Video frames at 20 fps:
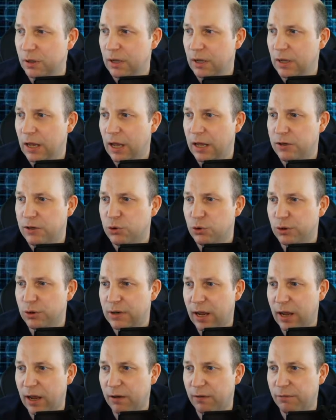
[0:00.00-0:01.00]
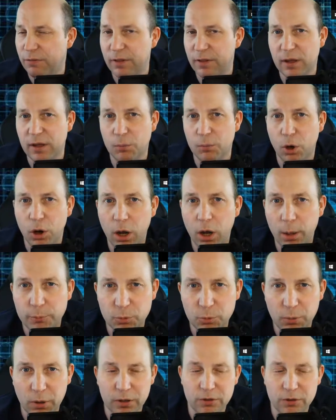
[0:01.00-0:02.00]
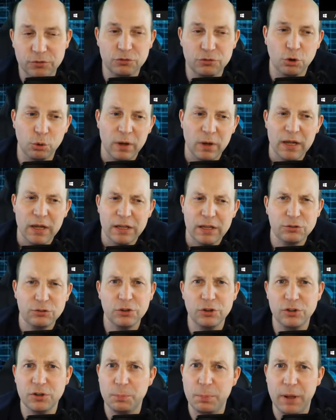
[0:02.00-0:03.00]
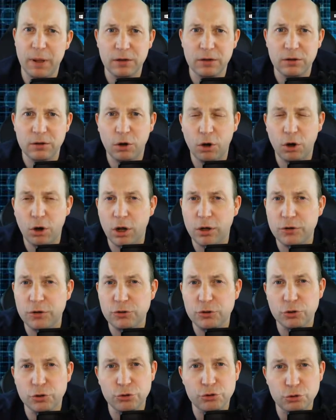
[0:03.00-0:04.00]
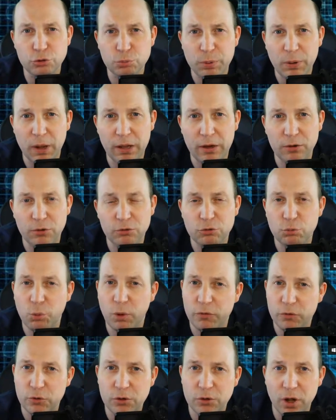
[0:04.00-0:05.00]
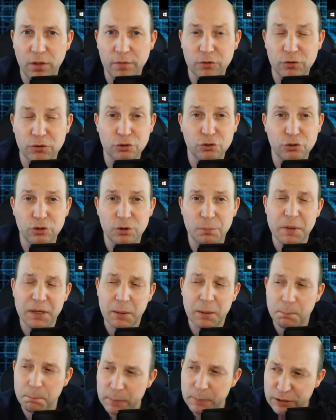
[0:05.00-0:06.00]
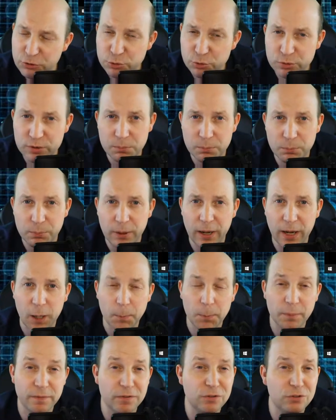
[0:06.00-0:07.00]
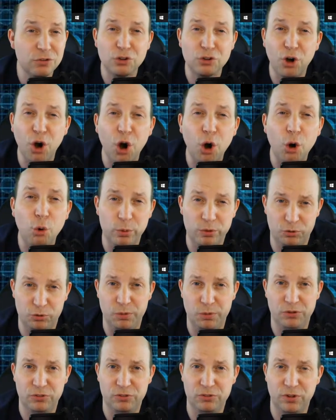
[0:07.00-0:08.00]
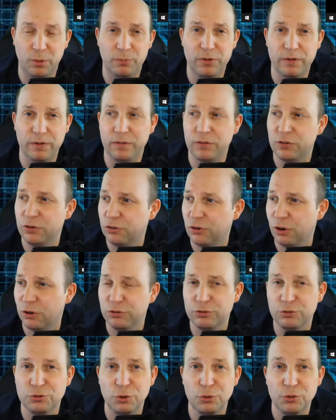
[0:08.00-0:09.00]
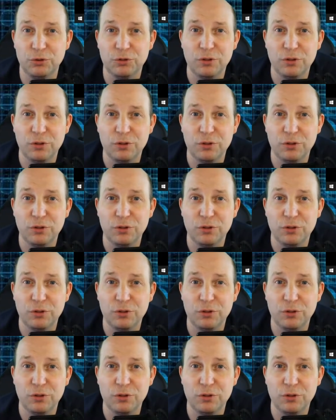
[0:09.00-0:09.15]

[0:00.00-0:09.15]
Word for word: and you can have them optimized. So it's going to depend on your use patterns, whether or not this is going to make a major impact, but this has always been something. This is also known as